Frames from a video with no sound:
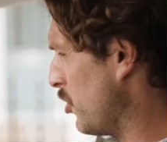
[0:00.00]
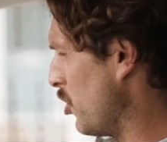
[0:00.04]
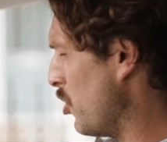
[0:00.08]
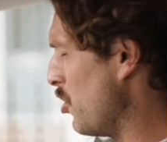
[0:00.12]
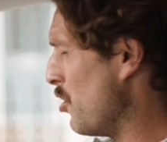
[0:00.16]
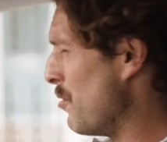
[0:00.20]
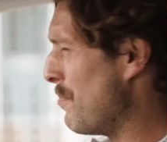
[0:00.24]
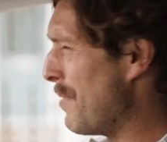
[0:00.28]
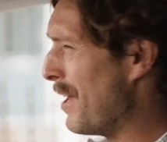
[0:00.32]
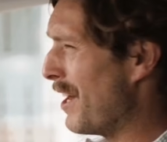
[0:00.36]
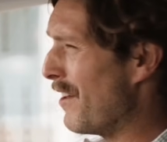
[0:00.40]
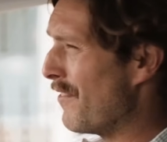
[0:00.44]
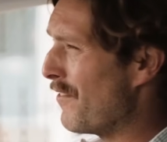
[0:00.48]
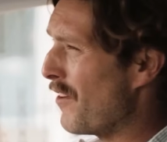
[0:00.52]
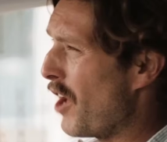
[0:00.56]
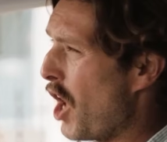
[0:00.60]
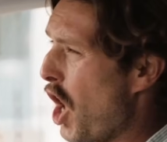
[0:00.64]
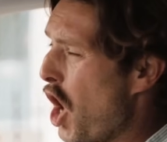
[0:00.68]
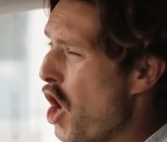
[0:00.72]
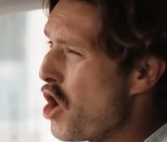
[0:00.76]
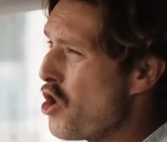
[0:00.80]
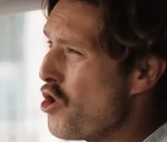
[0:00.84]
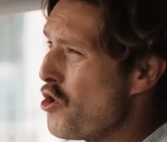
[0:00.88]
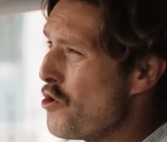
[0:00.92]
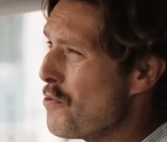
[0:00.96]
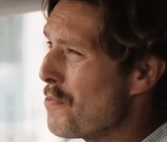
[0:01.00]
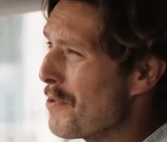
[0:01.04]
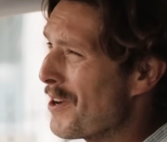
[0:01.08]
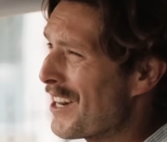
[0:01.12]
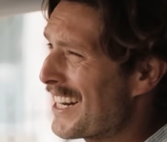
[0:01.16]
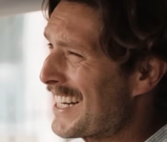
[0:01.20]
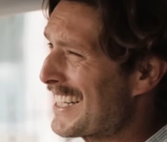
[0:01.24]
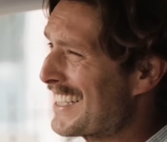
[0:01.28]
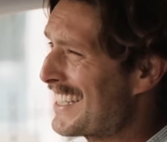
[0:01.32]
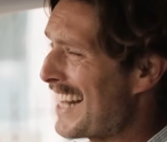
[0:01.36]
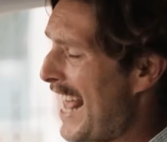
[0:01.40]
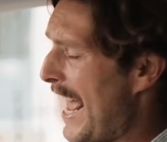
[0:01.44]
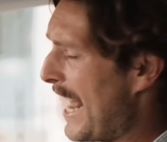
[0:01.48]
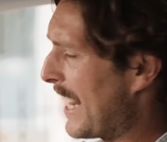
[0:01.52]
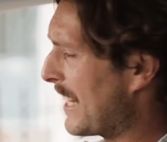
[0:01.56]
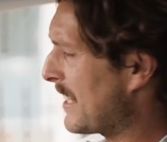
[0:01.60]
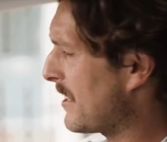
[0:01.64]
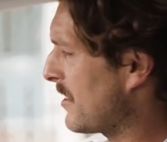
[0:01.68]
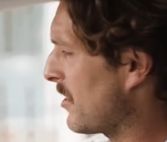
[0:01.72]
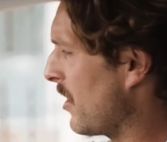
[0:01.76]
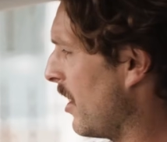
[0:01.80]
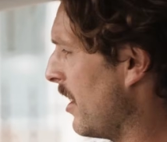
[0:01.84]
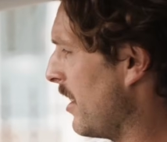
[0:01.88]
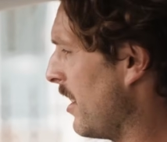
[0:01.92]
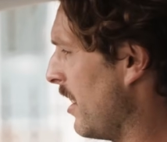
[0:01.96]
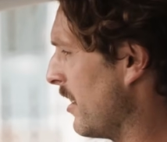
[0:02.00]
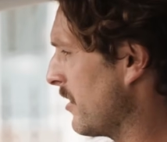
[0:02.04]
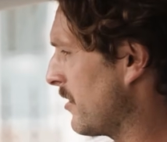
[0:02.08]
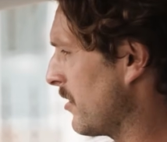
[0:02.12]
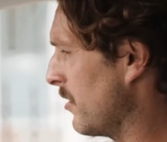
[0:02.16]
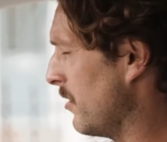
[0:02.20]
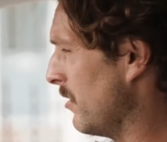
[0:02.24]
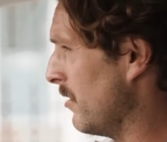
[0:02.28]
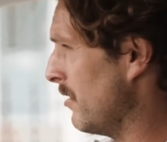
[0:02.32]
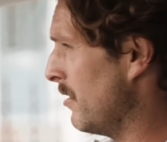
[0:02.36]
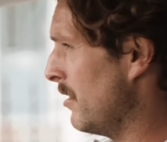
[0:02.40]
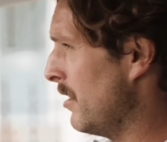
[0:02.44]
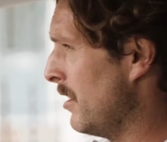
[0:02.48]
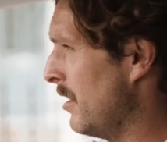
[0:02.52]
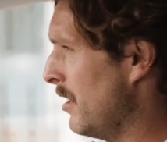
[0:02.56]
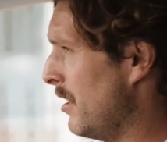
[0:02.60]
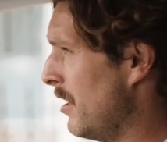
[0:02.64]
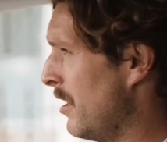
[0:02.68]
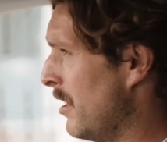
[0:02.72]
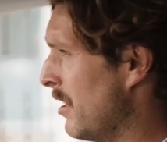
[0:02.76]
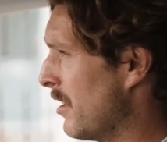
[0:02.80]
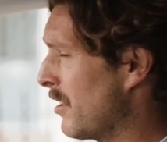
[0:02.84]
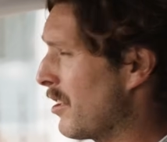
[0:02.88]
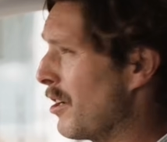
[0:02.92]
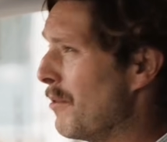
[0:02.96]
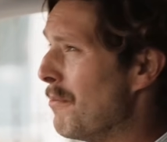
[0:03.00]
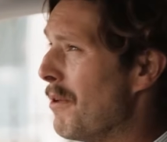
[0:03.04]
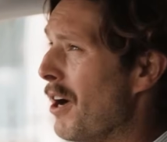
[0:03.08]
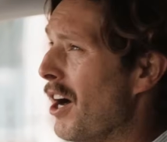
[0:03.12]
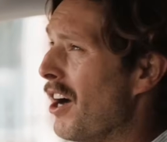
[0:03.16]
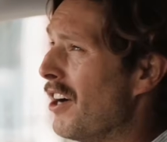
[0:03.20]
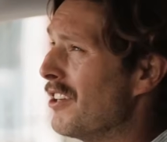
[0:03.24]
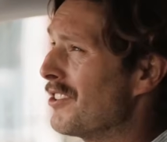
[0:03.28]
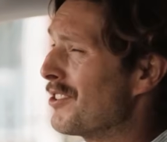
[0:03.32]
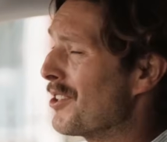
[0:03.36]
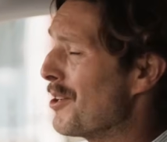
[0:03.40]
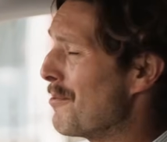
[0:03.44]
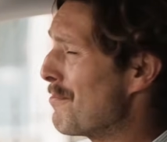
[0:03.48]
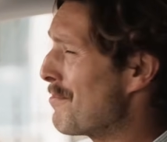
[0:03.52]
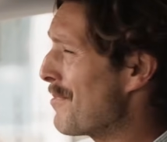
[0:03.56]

do a bit of a Uber exec side hustle. Got my eyes on a